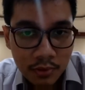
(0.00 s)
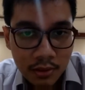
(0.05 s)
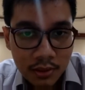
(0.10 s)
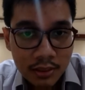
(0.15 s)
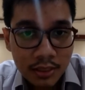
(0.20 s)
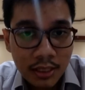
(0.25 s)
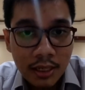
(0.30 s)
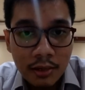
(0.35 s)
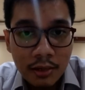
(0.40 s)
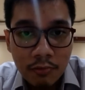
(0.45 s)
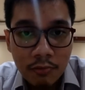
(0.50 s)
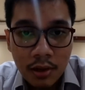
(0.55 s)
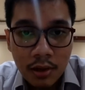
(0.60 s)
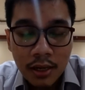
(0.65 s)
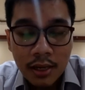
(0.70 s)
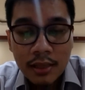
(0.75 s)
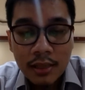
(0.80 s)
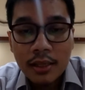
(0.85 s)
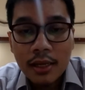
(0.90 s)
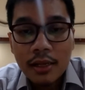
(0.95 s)
The second one.
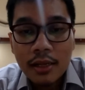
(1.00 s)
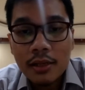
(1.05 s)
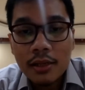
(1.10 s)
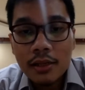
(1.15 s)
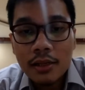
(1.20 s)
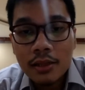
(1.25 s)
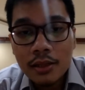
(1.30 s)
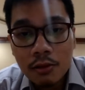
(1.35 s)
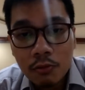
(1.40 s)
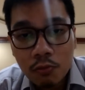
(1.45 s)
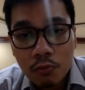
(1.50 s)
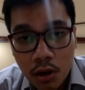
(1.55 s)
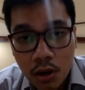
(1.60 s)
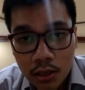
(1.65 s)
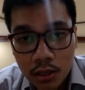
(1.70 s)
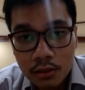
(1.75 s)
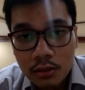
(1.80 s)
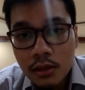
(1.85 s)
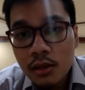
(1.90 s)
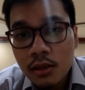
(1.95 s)
And then the third
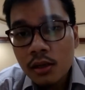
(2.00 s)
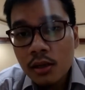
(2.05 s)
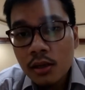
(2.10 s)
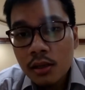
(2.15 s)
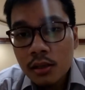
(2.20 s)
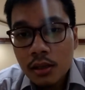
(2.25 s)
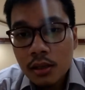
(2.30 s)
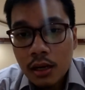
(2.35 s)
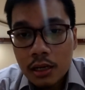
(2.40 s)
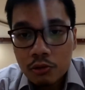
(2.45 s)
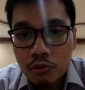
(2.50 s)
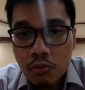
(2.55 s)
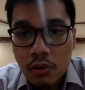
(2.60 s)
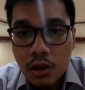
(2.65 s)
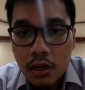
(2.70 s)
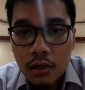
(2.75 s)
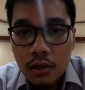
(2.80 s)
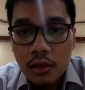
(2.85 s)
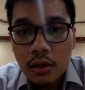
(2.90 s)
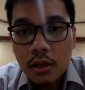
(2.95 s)
one, the last
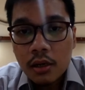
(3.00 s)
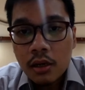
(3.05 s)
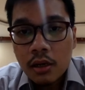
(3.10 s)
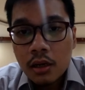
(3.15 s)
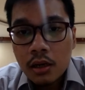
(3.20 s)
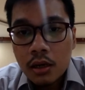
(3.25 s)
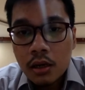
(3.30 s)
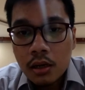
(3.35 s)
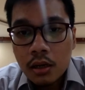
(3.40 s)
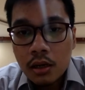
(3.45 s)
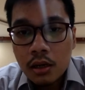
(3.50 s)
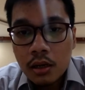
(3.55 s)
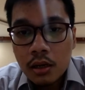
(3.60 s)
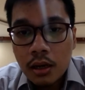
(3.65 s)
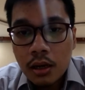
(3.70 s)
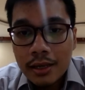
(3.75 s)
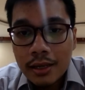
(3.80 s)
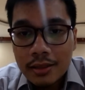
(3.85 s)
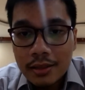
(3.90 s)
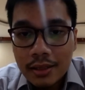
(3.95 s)
one, uh,
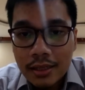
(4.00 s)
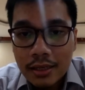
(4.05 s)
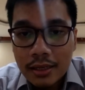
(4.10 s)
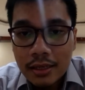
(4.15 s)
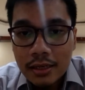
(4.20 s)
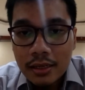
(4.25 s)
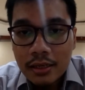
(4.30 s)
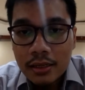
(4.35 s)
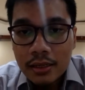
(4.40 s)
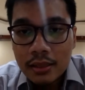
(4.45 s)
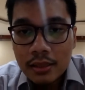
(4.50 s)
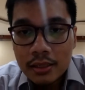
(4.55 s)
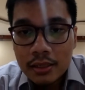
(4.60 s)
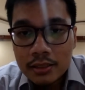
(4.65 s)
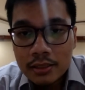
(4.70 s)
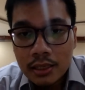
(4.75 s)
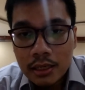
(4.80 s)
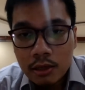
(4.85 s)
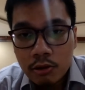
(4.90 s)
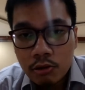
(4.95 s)
I think the
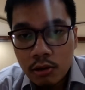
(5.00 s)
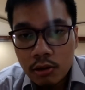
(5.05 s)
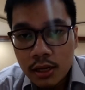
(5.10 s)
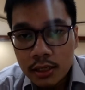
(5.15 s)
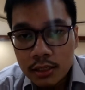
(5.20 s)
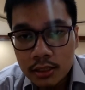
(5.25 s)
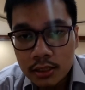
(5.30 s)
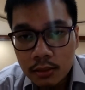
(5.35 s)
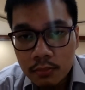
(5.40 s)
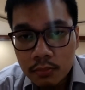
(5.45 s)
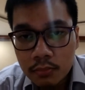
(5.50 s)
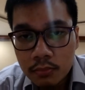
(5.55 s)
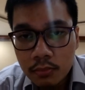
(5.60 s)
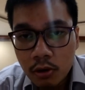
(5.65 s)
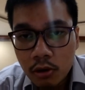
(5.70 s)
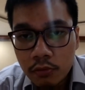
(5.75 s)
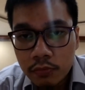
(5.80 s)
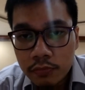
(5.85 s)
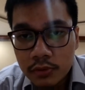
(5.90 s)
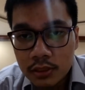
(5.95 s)
secularism
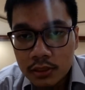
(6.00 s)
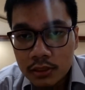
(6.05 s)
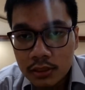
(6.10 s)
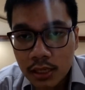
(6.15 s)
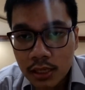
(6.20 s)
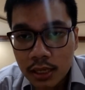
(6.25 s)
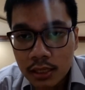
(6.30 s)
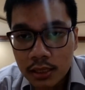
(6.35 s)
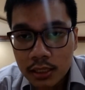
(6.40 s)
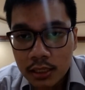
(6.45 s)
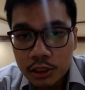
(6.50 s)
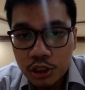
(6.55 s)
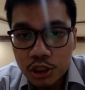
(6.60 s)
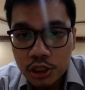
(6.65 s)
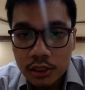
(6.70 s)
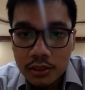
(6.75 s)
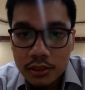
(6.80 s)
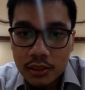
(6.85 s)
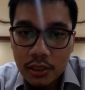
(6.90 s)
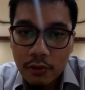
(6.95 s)
of the state is
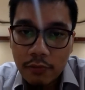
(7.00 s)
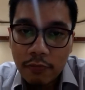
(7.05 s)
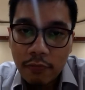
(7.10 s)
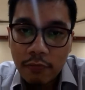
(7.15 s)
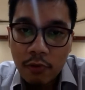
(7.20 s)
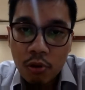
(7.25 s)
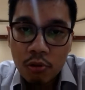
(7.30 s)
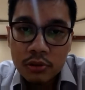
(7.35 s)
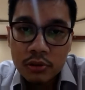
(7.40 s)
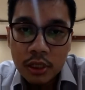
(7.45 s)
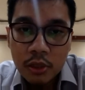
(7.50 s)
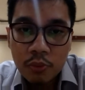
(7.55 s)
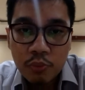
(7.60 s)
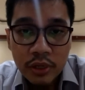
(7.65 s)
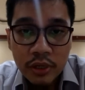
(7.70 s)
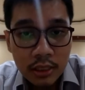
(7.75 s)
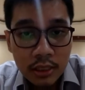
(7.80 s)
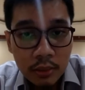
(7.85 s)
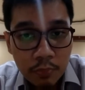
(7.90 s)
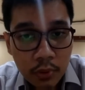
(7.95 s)
just a floating
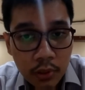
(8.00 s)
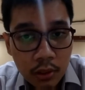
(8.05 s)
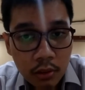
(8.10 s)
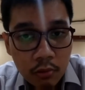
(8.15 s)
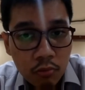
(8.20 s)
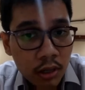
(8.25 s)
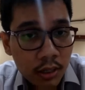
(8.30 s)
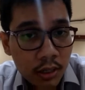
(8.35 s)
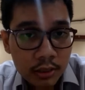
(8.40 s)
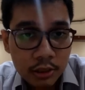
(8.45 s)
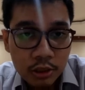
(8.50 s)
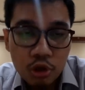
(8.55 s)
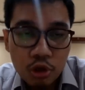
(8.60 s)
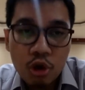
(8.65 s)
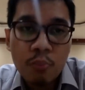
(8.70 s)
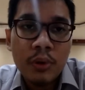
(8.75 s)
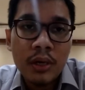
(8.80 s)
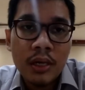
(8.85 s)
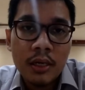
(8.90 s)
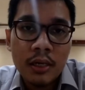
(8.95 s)
principle. What is your
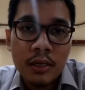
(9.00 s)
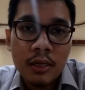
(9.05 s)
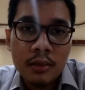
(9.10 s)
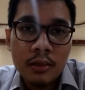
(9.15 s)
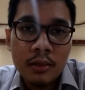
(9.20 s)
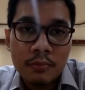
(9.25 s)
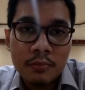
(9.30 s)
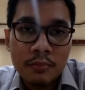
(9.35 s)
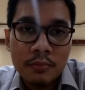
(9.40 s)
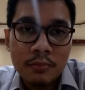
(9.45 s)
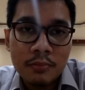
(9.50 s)
opinion?